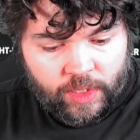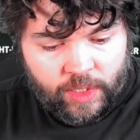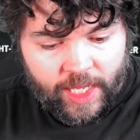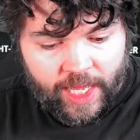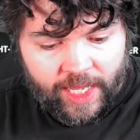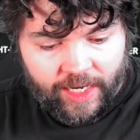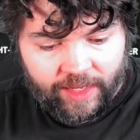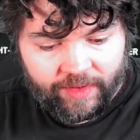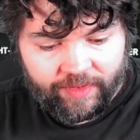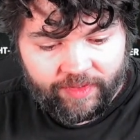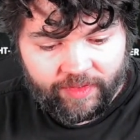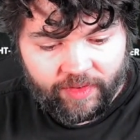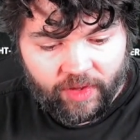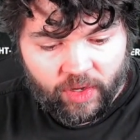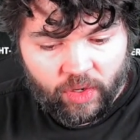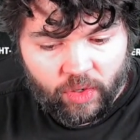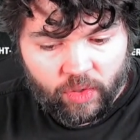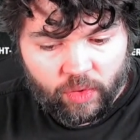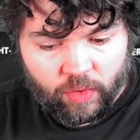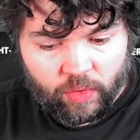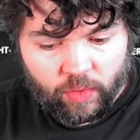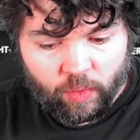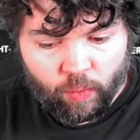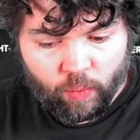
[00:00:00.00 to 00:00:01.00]

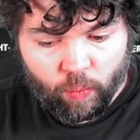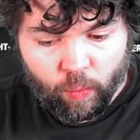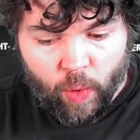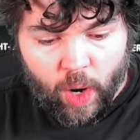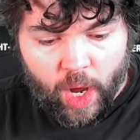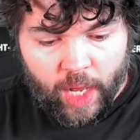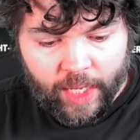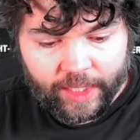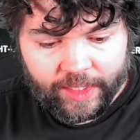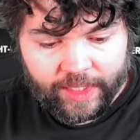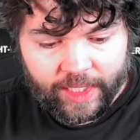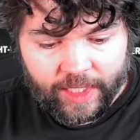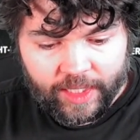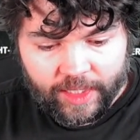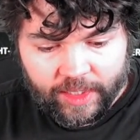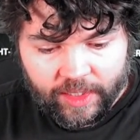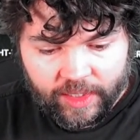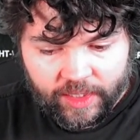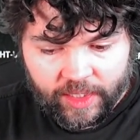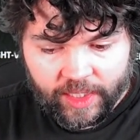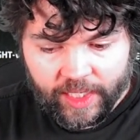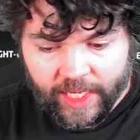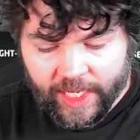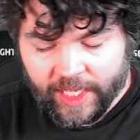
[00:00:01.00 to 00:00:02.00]
LFO1
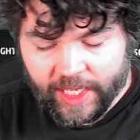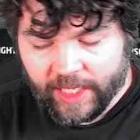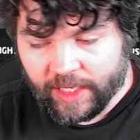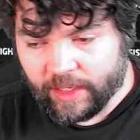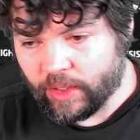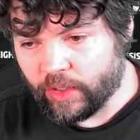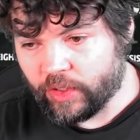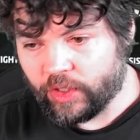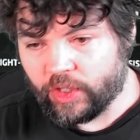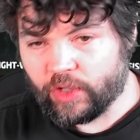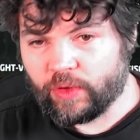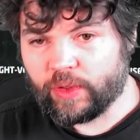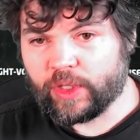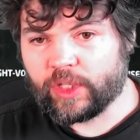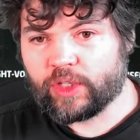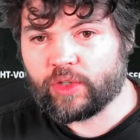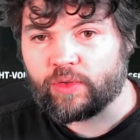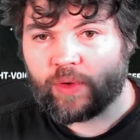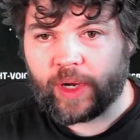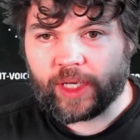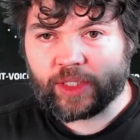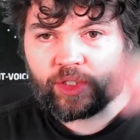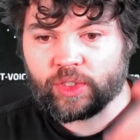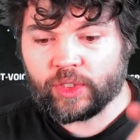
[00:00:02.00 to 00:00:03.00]
in
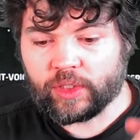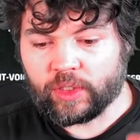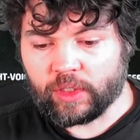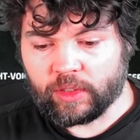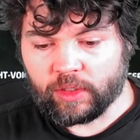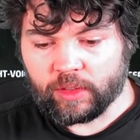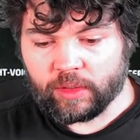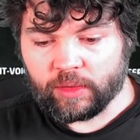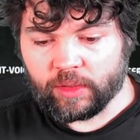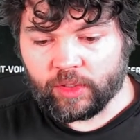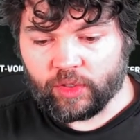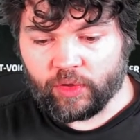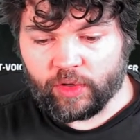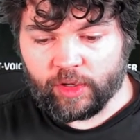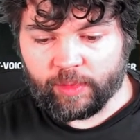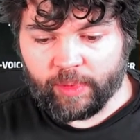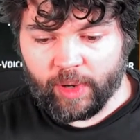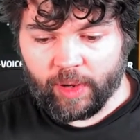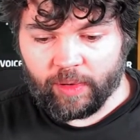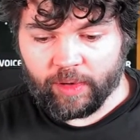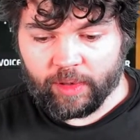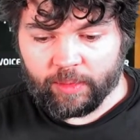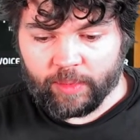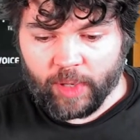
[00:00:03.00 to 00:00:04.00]

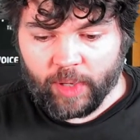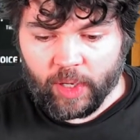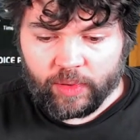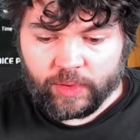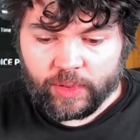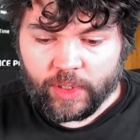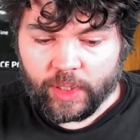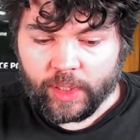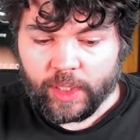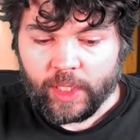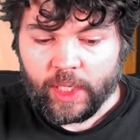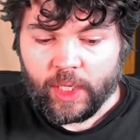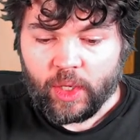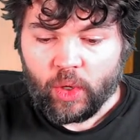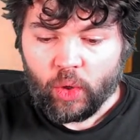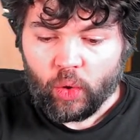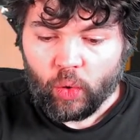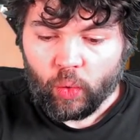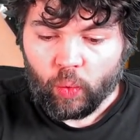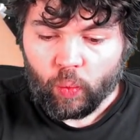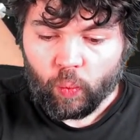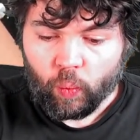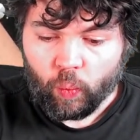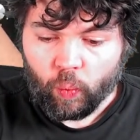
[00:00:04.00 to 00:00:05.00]
unipolar mode,
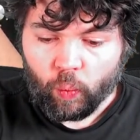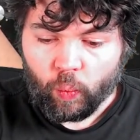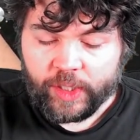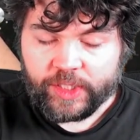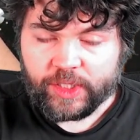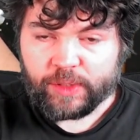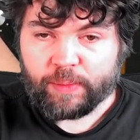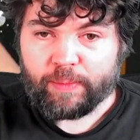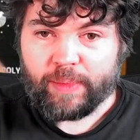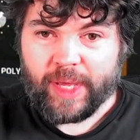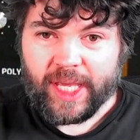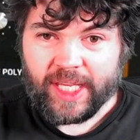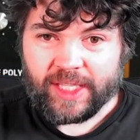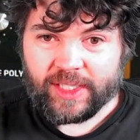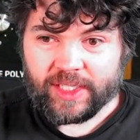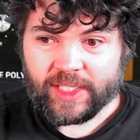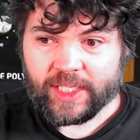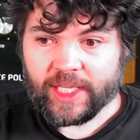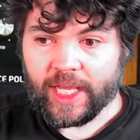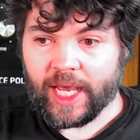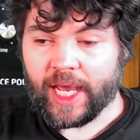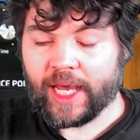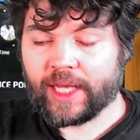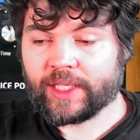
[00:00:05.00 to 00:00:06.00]
which
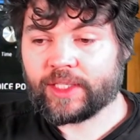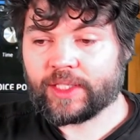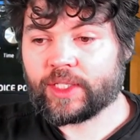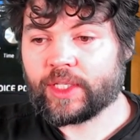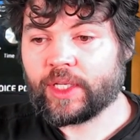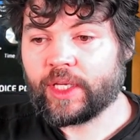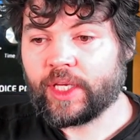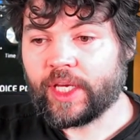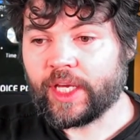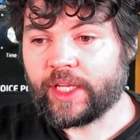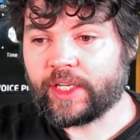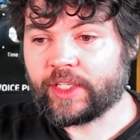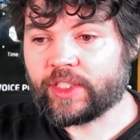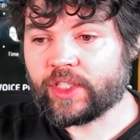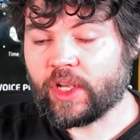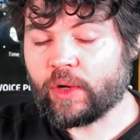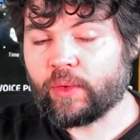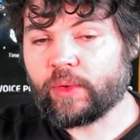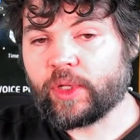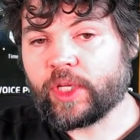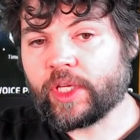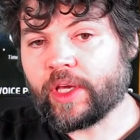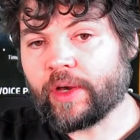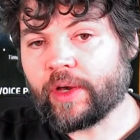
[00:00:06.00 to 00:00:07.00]
means that it is
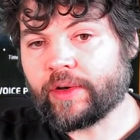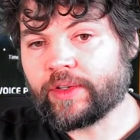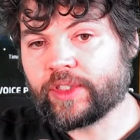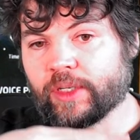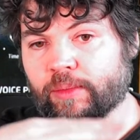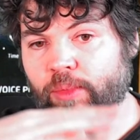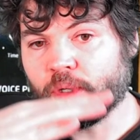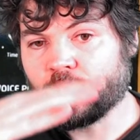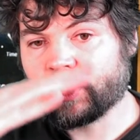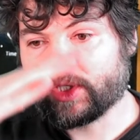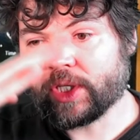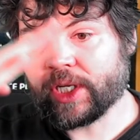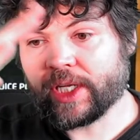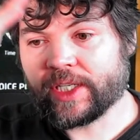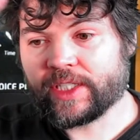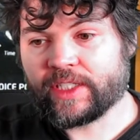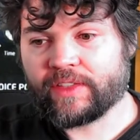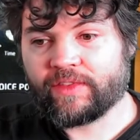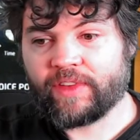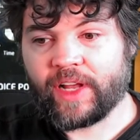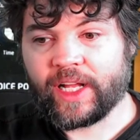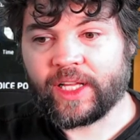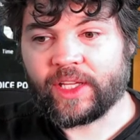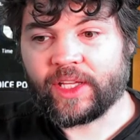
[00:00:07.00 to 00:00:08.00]
only going to modulate
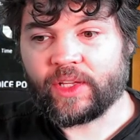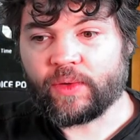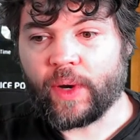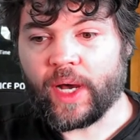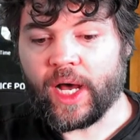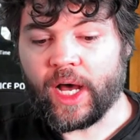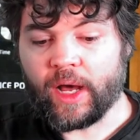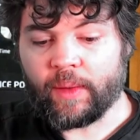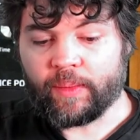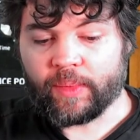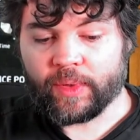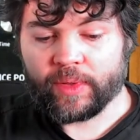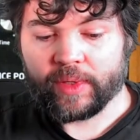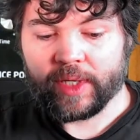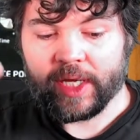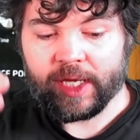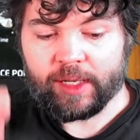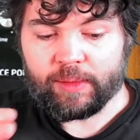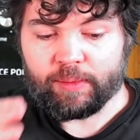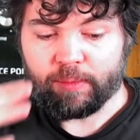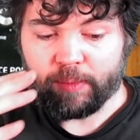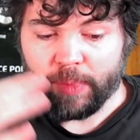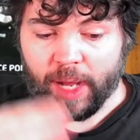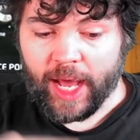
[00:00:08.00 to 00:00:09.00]
the value up.
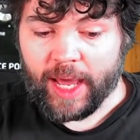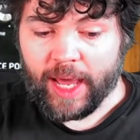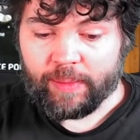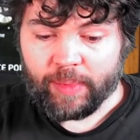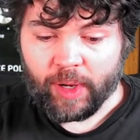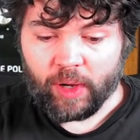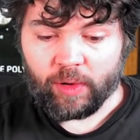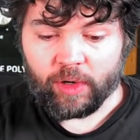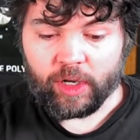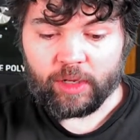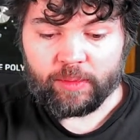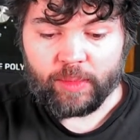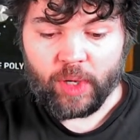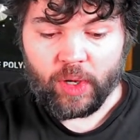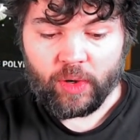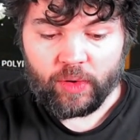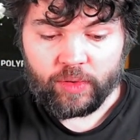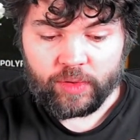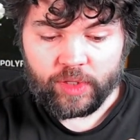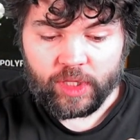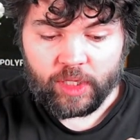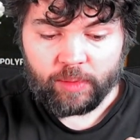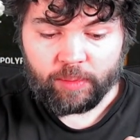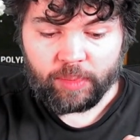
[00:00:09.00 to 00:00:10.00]
In bipolar
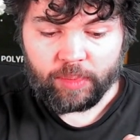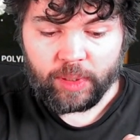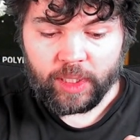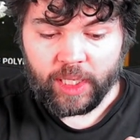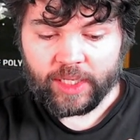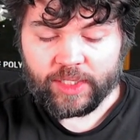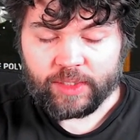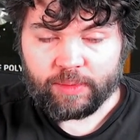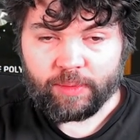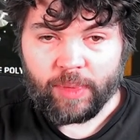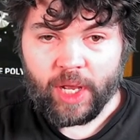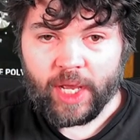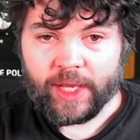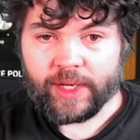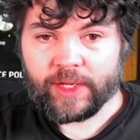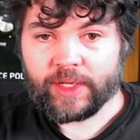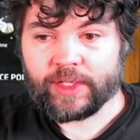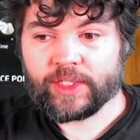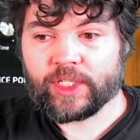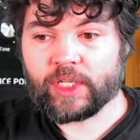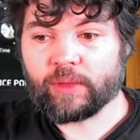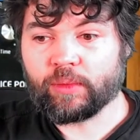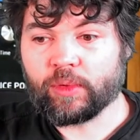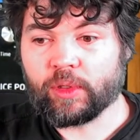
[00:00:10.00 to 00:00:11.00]
mode, the plus
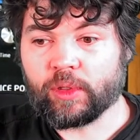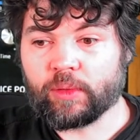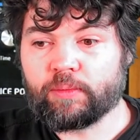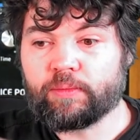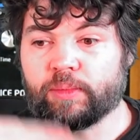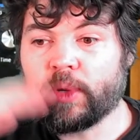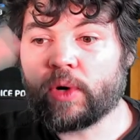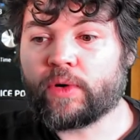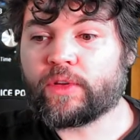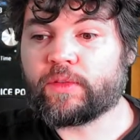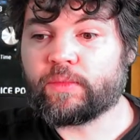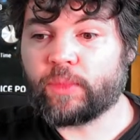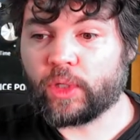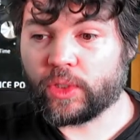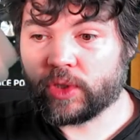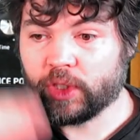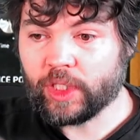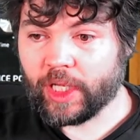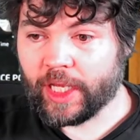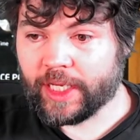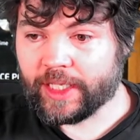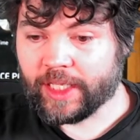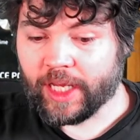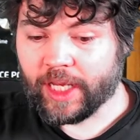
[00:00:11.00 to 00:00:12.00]
minus, it will both
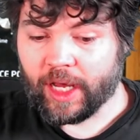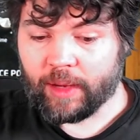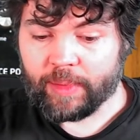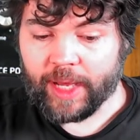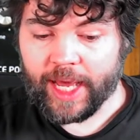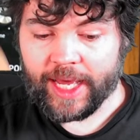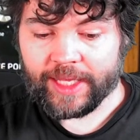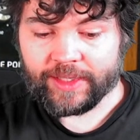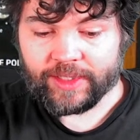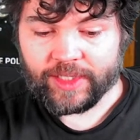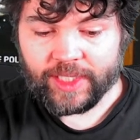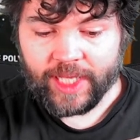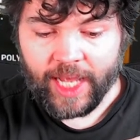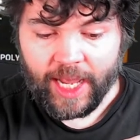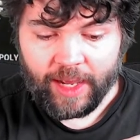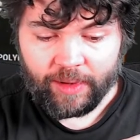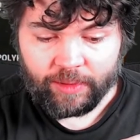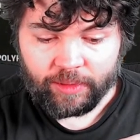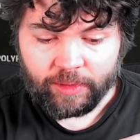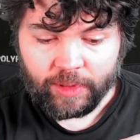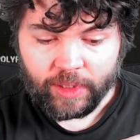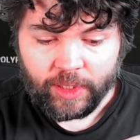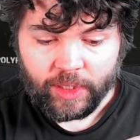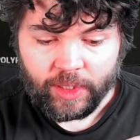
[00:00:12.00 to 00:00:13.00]
modulate up and
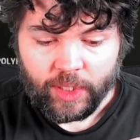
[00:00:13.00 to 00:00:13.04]
down.